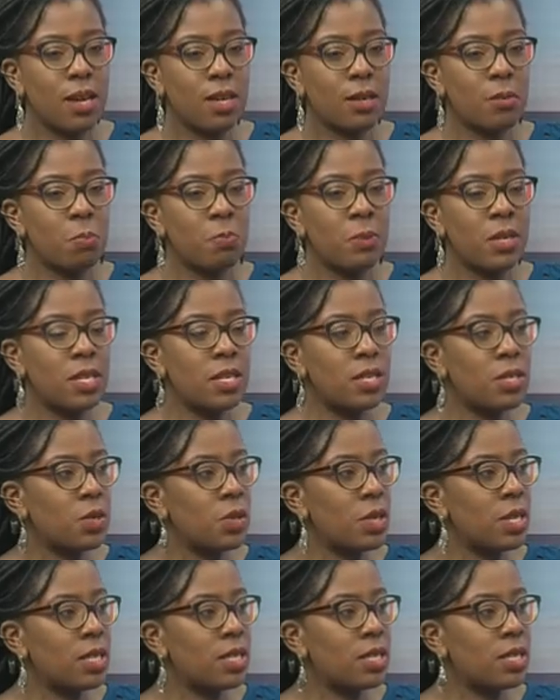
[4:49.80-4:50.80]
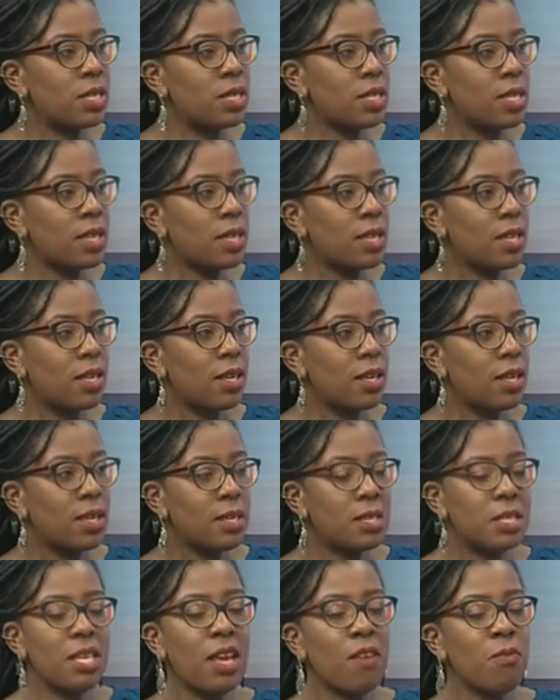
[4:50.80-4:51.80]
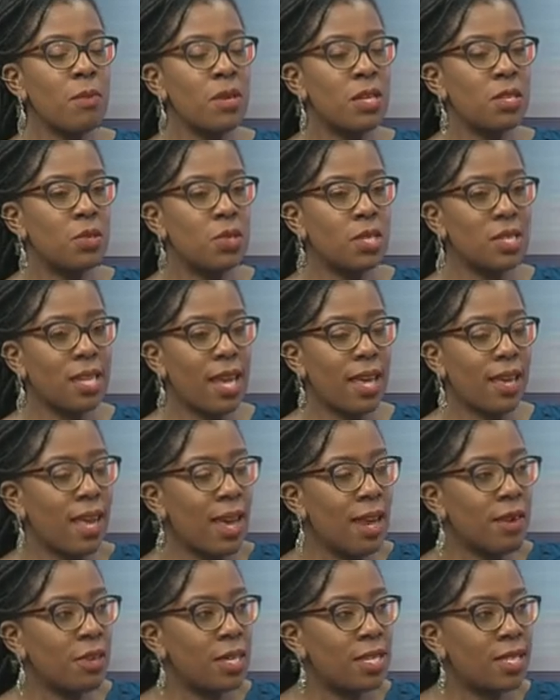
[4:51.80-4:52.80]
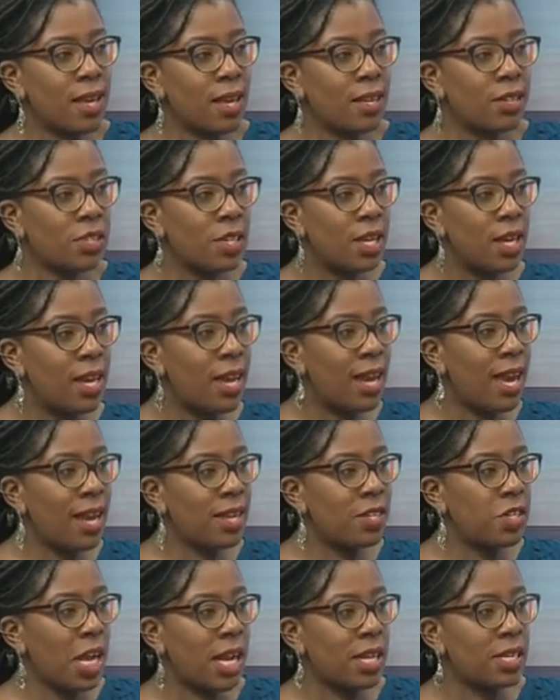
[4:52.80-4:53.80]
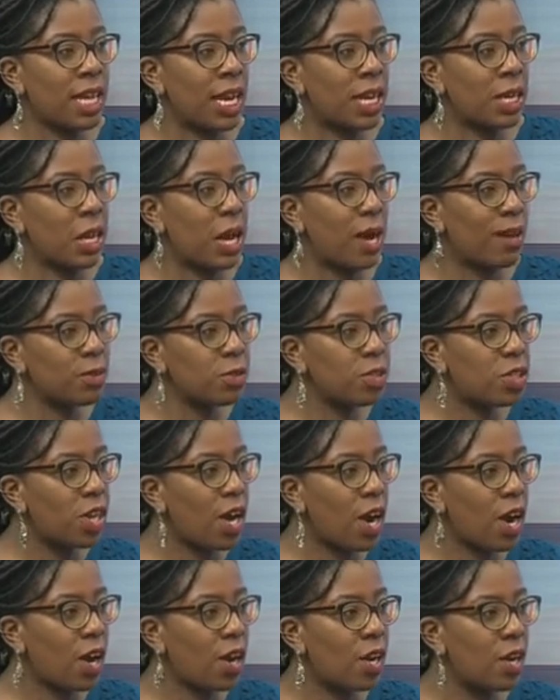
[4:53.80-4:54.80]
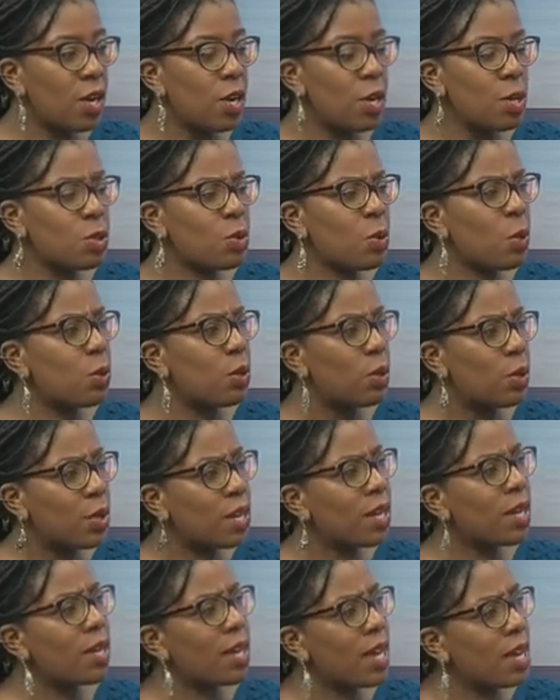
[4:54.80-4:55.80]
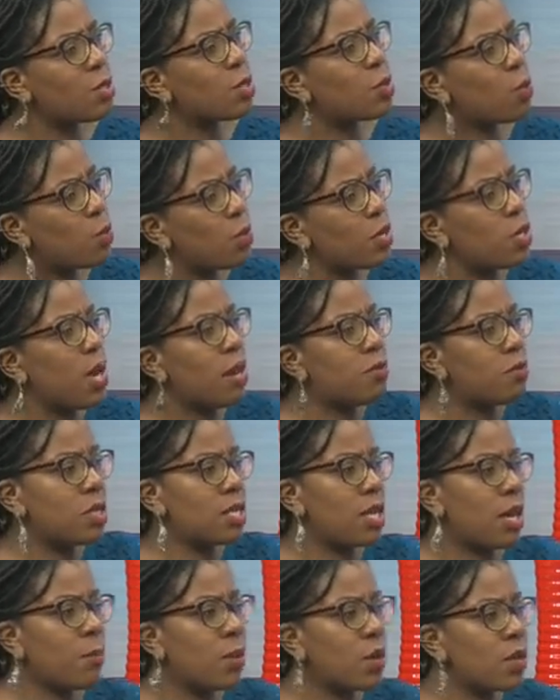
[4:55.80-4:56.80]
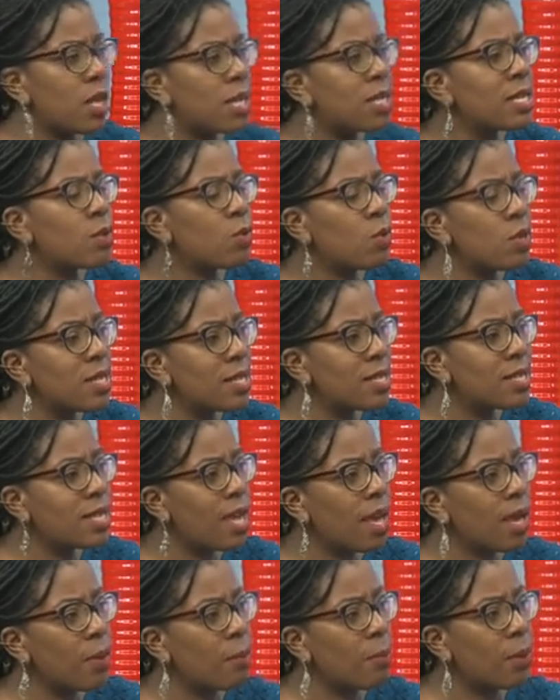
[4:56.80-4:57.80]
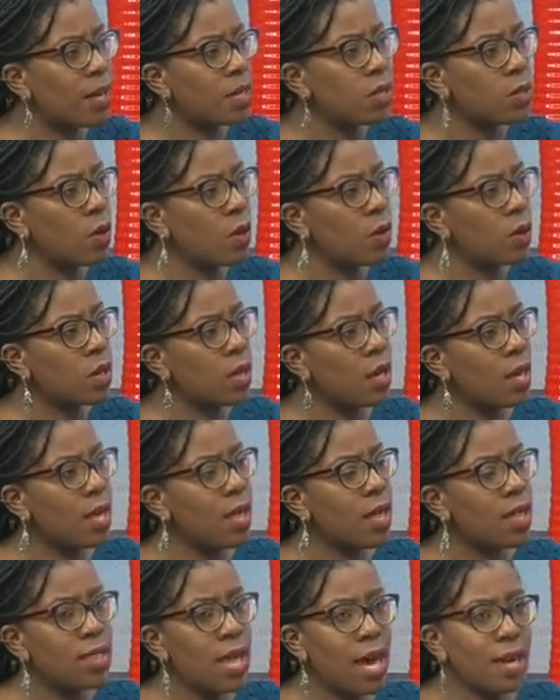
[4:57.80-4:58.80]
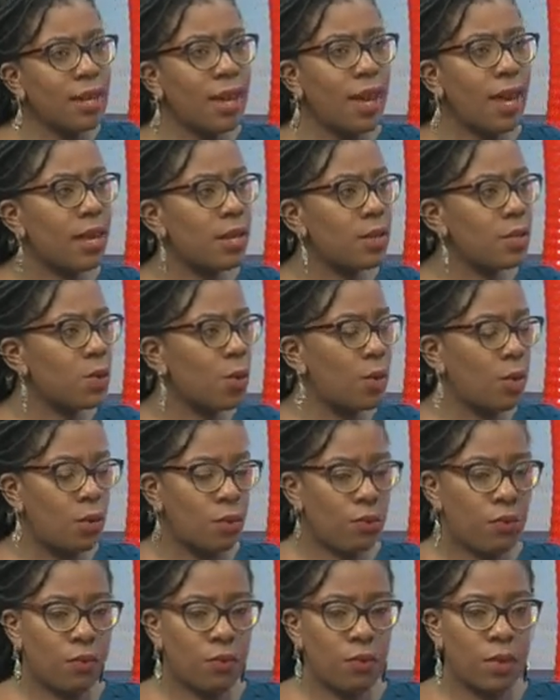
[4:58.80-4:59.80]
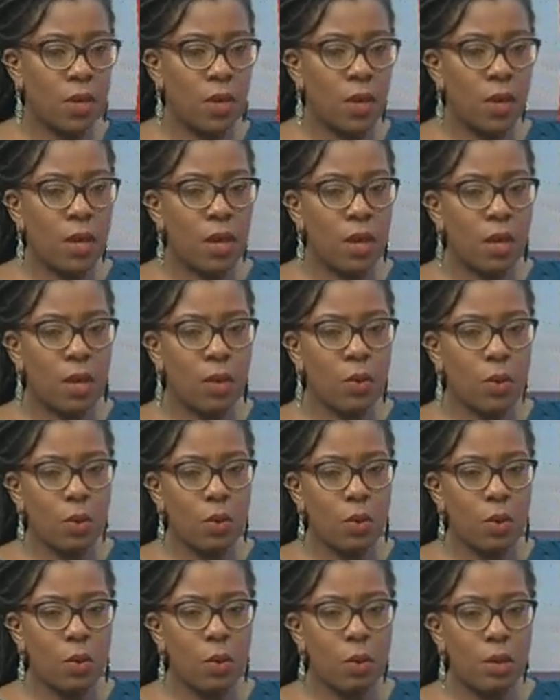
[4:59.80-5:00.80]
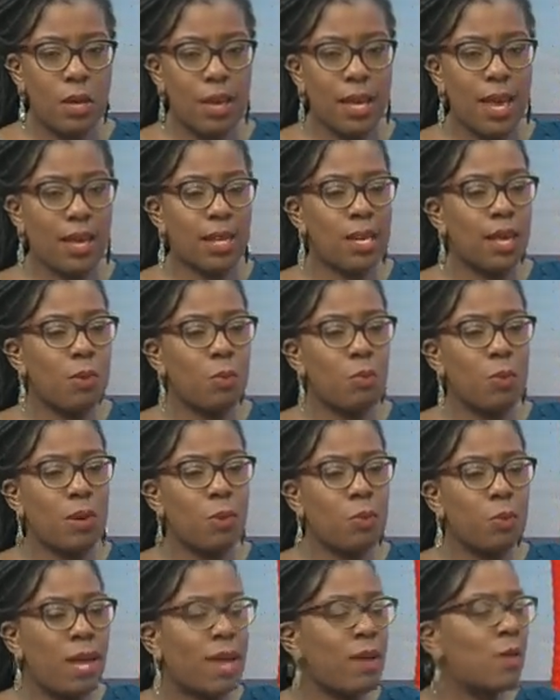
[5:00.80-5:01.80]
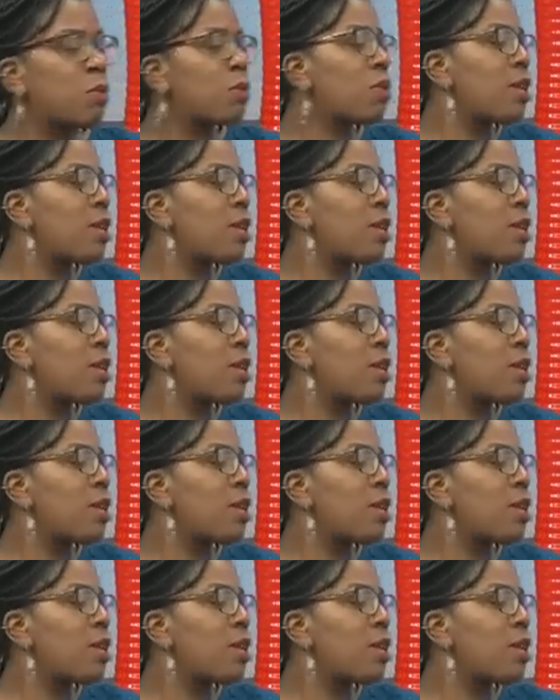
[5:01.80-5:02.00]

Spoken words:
ministries, safe ministries like heritage and gender and culture. So what do you have to say about that, and what is the impact on that kind of you know, like what